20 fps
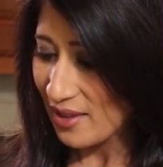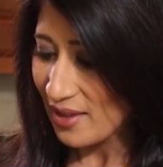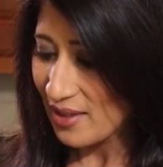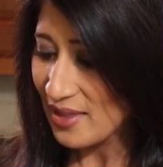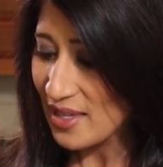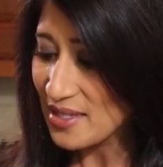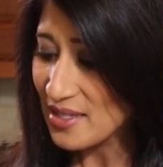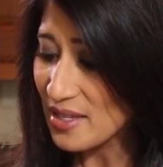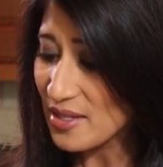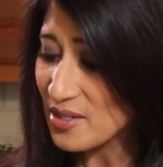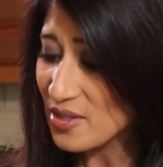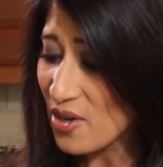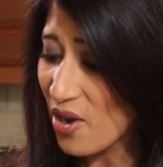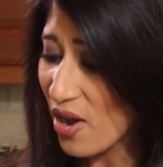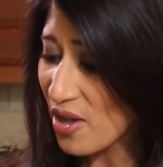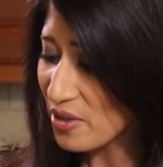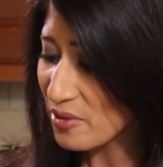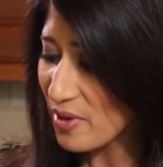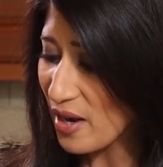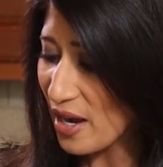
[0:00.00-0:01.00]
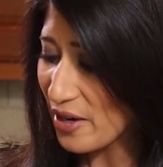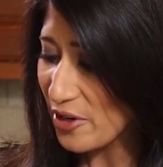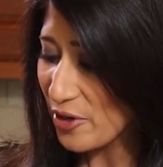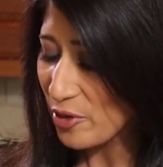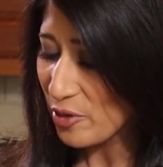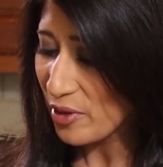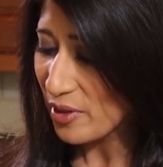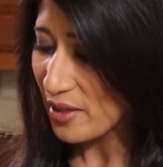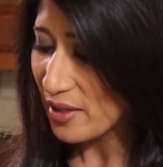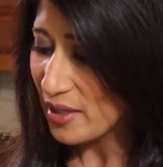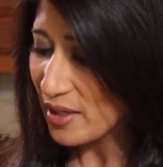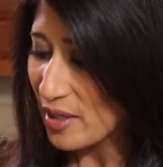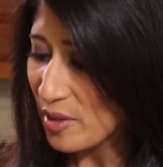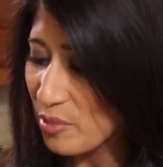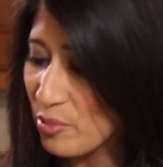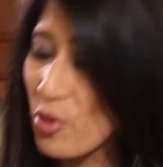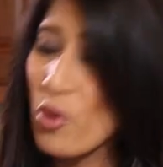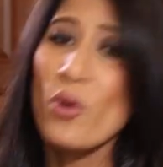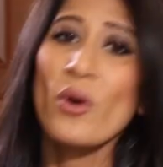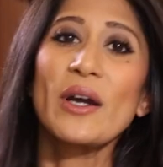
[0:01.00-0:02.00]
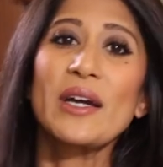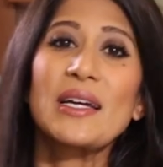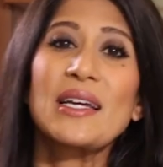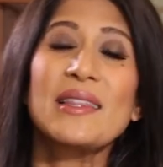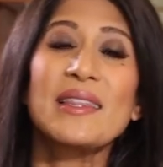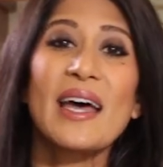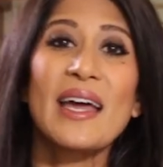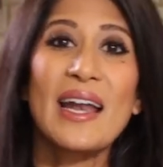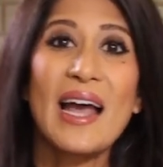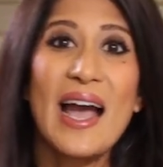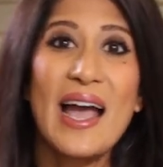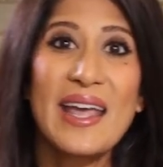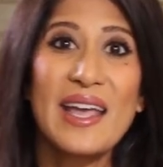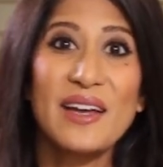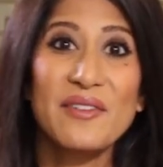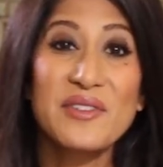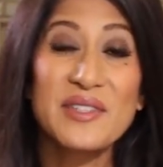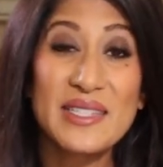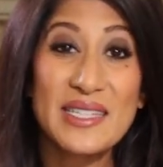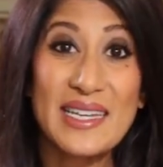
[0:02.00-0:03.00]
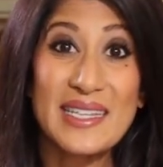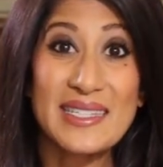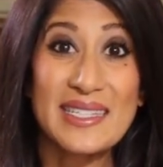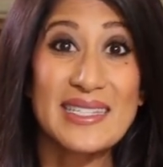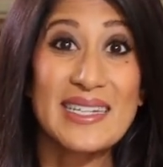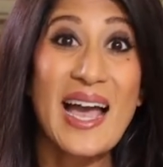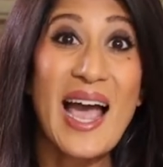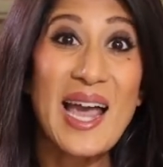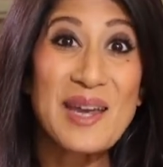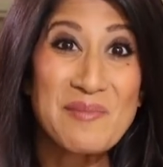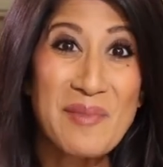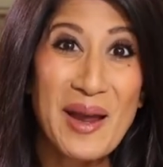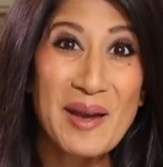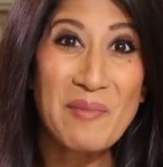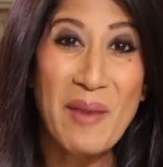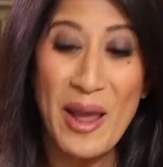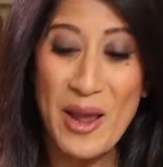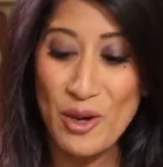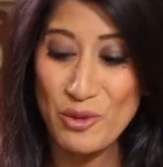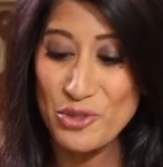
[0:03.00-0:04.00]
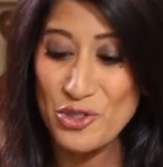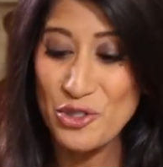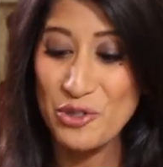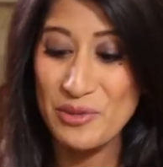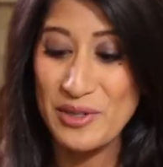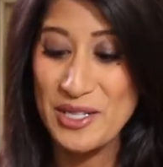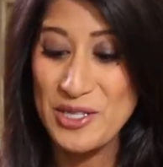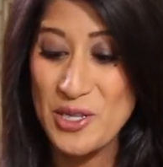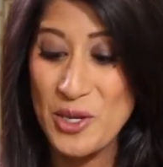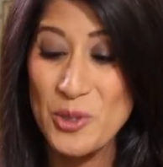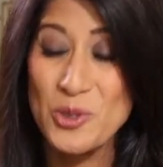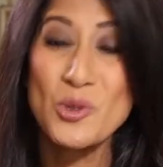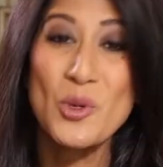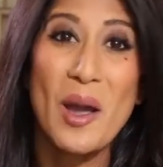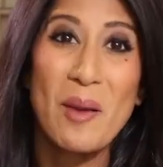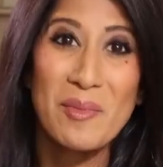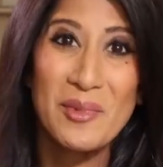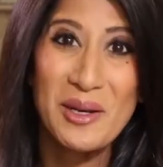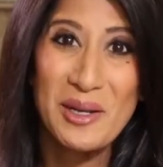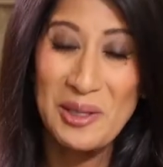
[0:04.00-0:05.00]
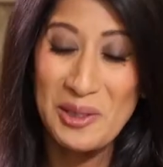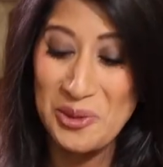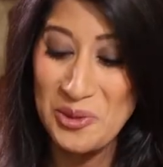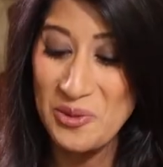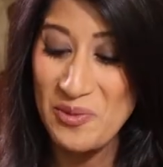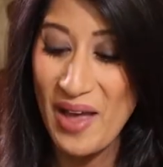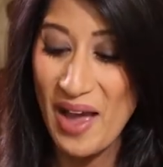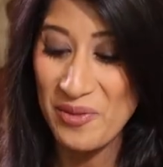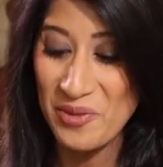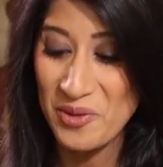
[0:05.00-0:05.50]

This is Colorado pork that I have seasoned. I made my own chorizo, so I'm going to include that